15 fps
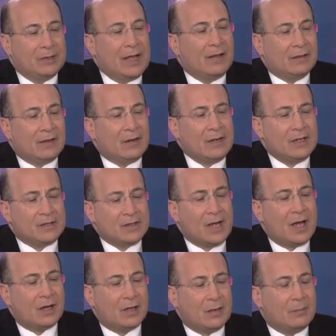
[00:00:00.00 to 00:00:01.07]
Yeah, Larry is
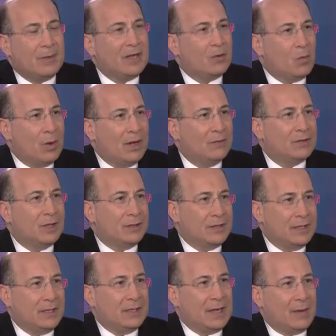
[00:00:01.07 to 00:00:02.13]
not going to make waves on the
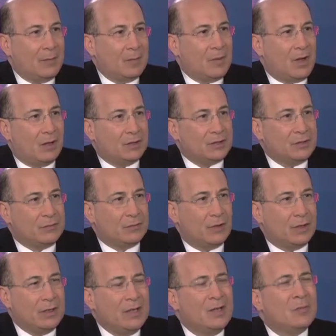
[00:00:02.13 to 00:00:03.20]
economic policy
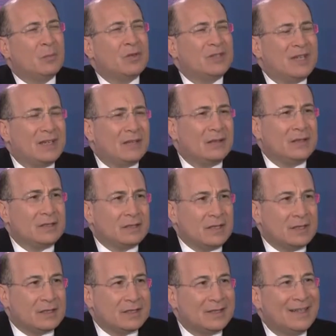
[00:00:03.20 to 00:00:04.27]
front, particularly
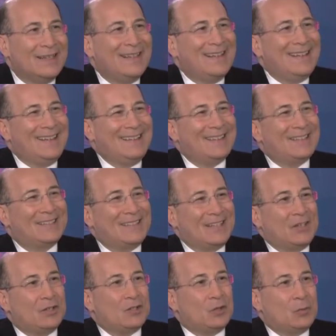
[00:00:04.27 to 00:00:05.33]
since the
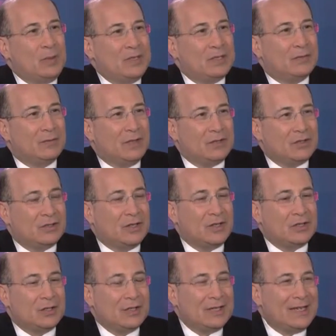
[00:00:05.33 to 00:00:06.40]
signature piece of
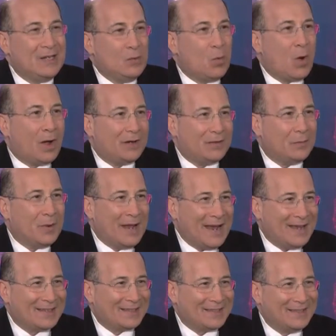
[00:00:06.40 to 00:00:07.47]
legislation that he wanted
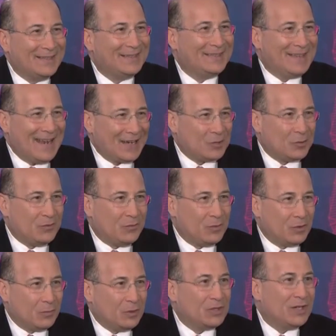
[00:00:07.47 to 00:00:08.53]
passed, tax
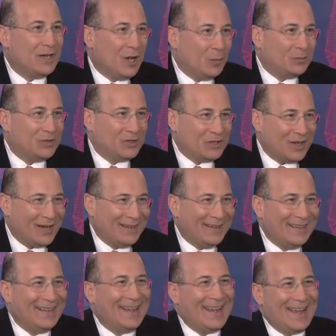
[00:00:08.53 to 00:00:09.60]
reform, which he helped design,
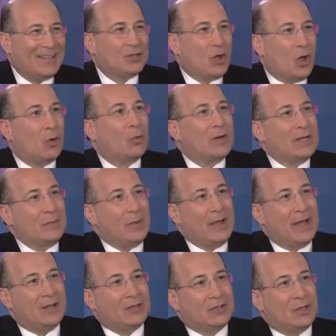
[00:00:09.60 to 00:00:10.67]
has already
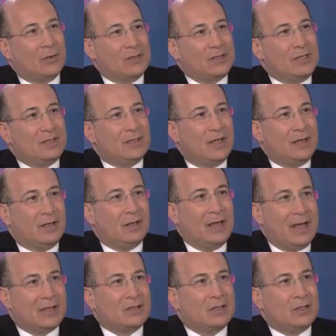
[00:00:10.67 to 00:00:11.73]
passed. So as he said, he'll
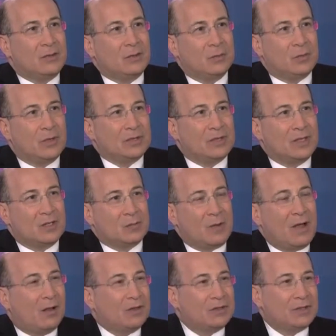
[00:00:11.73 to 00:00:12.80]
execute the president's
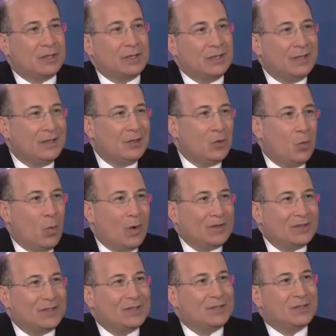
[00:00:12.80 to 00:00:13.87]
policy
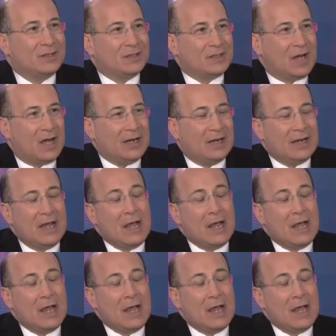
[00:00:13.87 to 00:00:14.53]
once it's decided.